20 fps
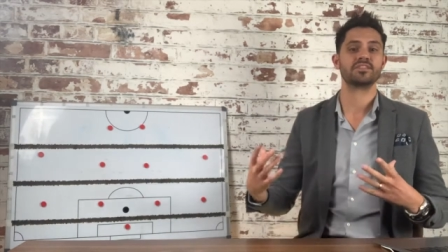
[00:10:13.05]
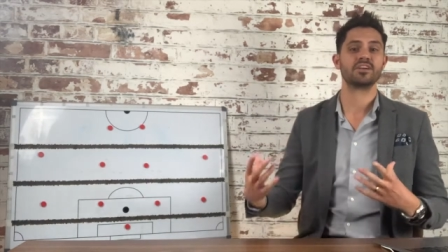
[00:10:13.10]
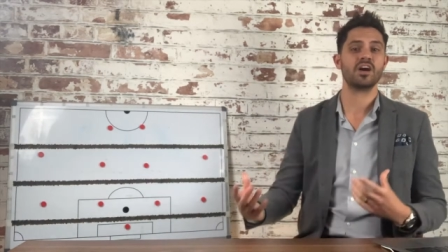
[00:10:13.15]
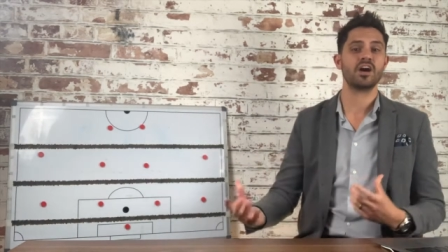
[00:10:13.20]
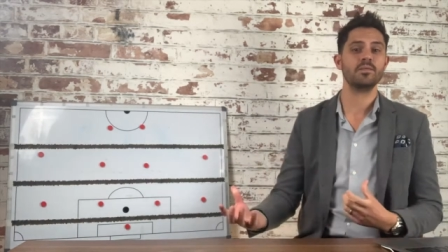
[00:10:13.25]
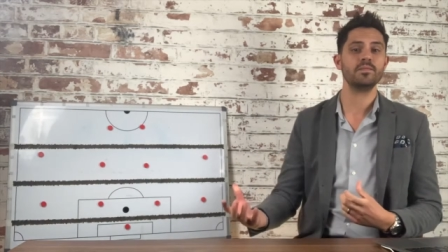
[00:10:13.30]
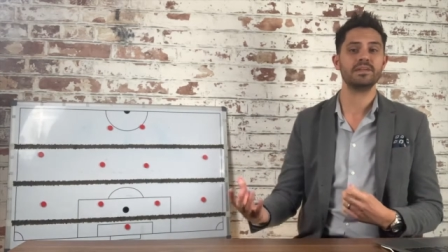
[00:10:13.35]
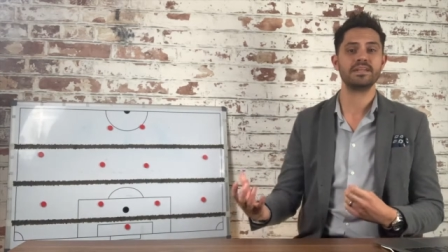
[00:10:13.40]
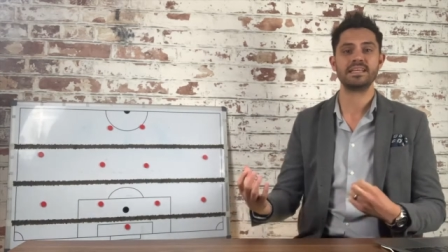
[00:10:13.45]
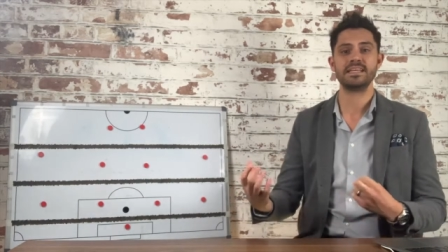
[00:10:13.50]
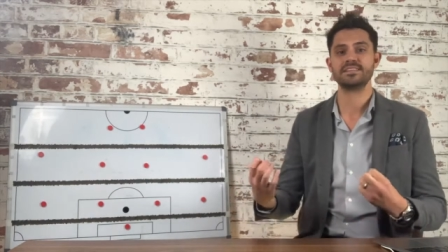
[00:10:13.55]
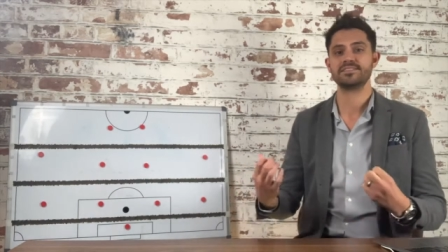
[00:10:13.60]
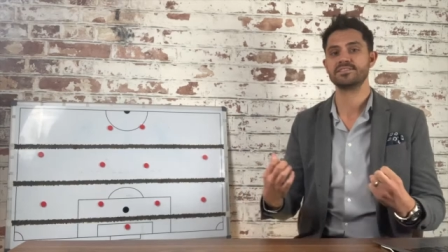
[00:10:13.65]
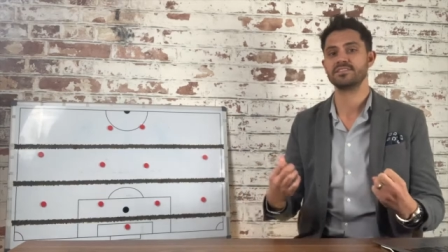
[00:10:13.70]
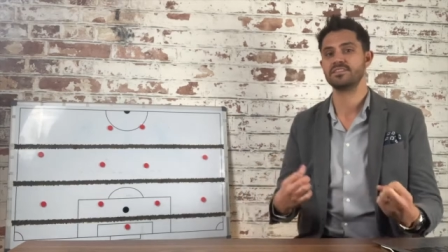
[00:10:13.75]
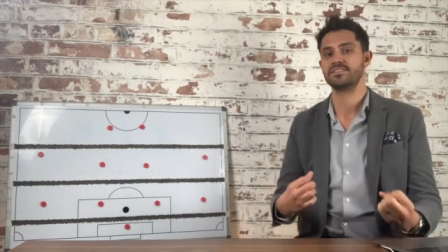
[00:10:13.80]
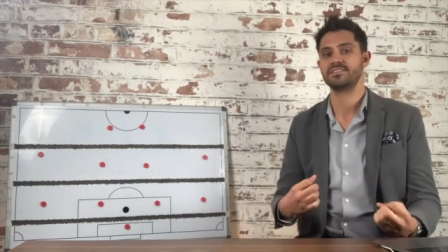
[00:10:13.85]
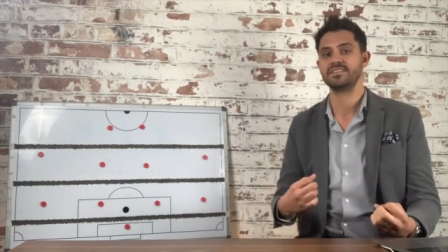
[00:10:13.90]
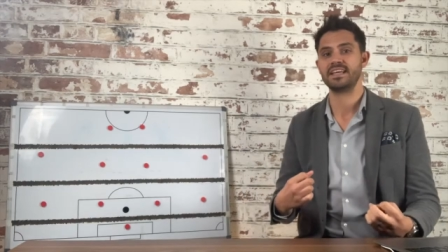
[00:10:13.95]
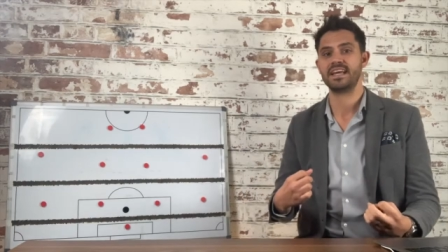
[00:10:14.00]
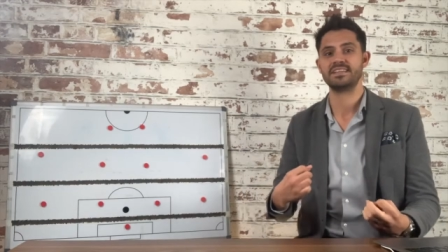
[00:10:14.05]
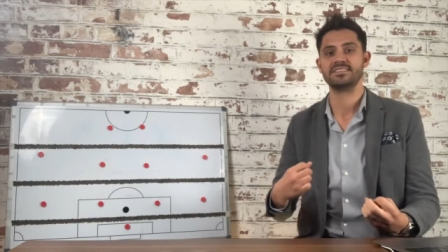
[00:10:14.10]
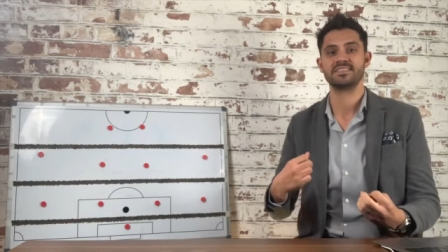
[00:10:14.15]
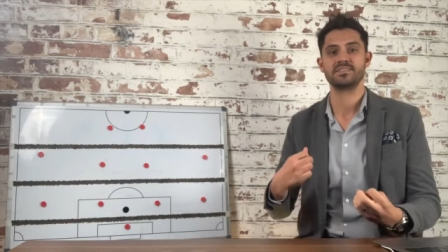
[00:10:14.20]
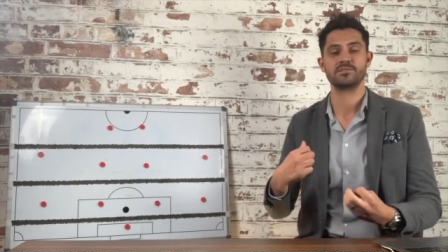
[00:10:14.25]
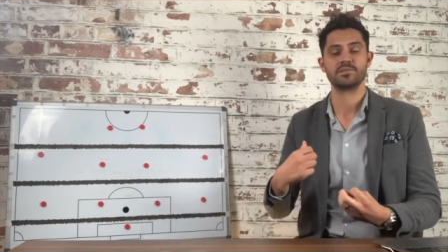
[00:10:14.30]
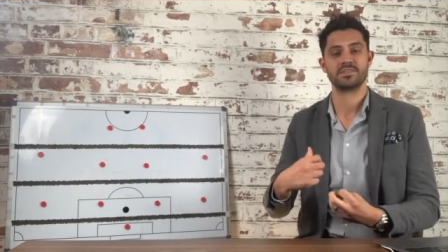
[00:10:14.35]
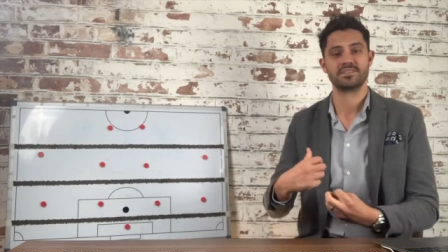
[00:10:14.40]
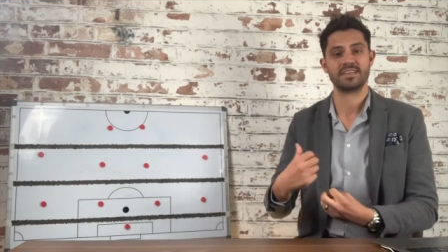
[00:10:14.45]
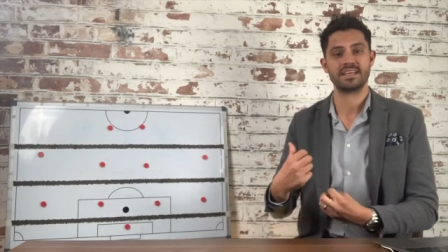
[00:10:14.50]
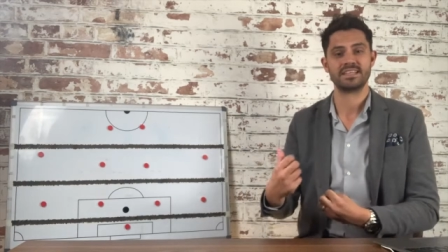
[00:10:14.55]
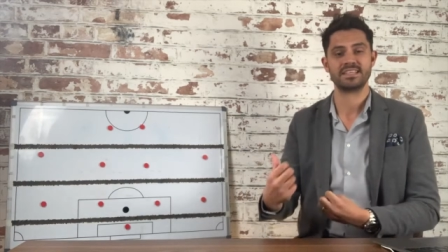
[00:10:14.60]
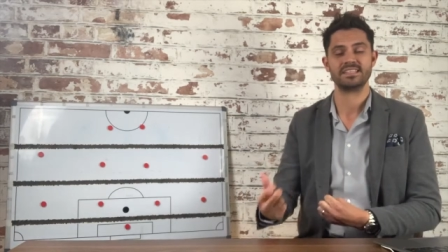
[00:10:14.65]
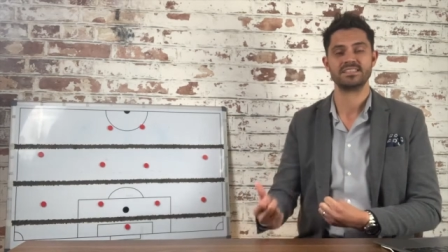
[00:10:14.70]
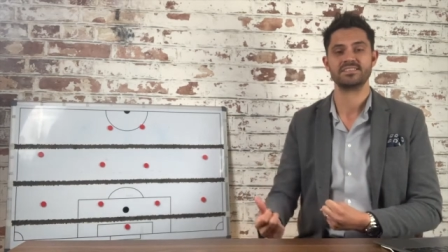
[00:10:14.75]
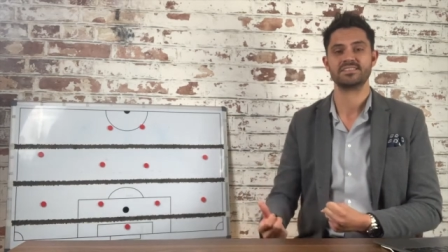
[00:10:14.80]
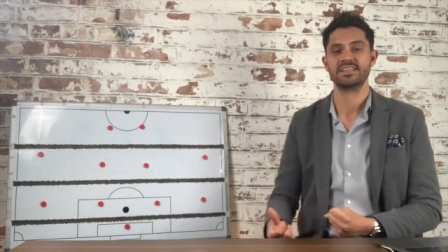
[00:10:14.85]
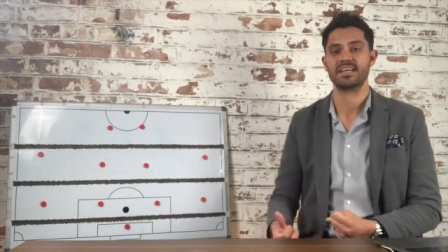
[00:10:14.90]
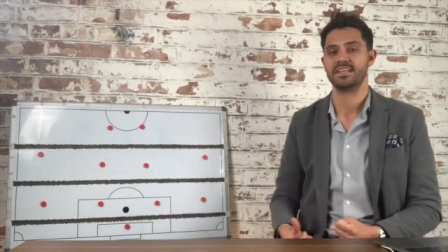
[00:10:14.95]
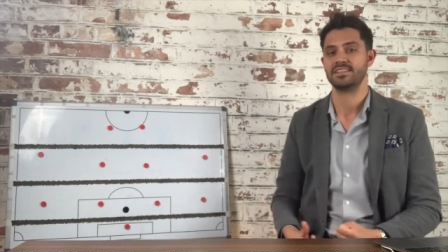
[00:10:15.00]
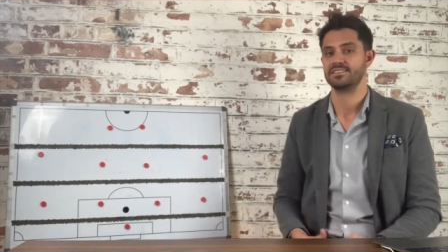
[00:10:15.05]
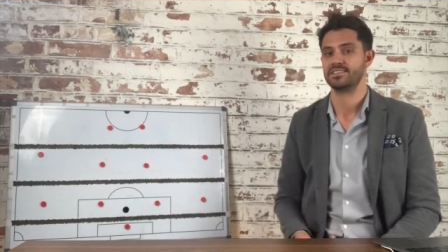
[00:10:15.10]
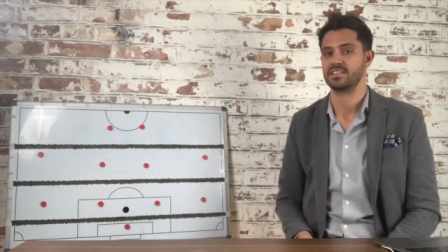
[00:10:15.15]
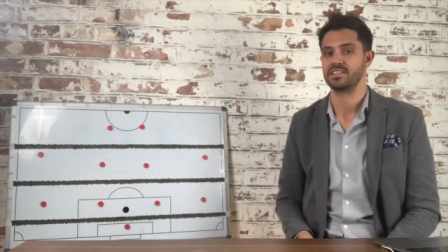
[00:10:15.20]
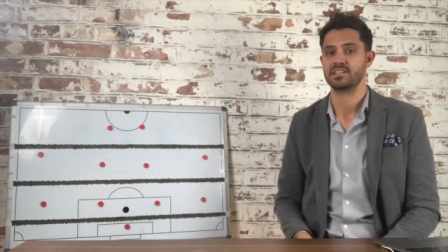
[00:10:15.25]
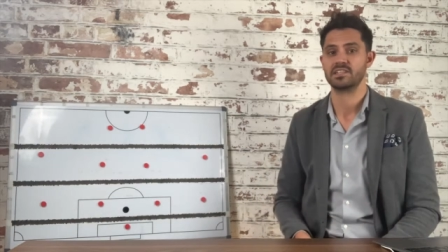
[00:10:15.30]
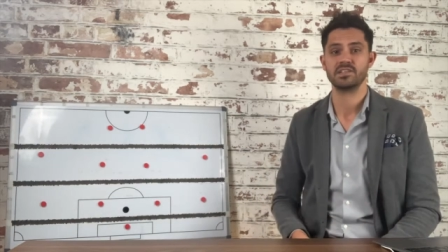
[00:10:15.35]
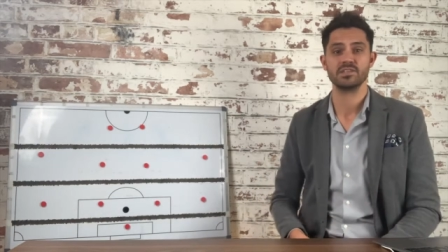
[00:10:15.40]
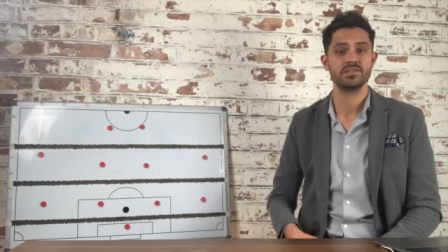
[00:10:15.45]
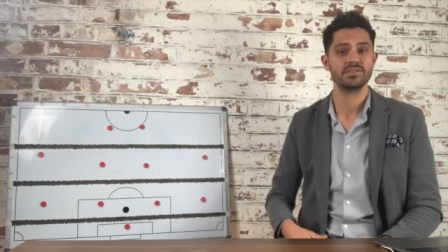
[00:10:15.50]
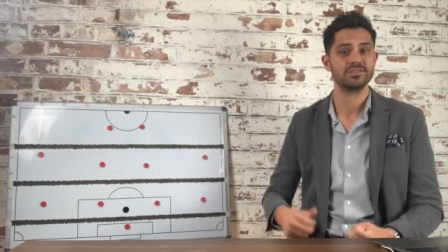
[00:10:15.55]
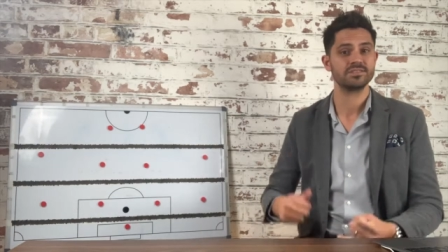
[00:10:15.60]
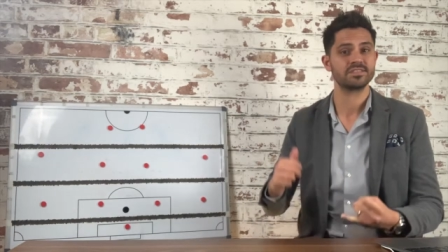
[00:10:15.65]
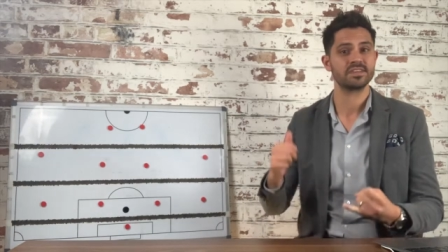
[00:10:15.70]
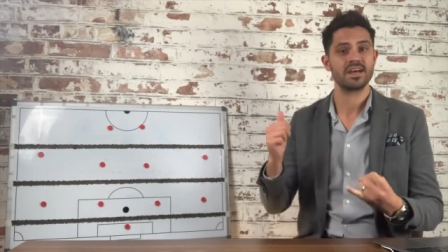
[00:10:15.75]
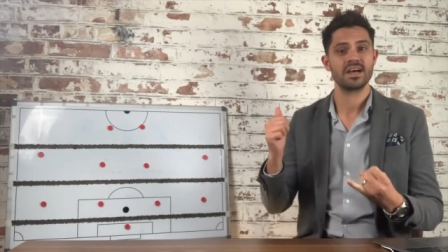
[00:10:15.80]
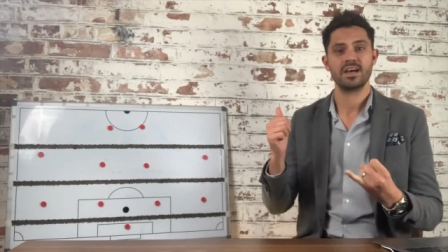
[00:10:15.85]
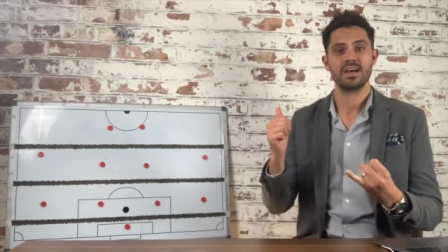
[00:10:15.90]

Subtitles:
commonly associated with taking sales includes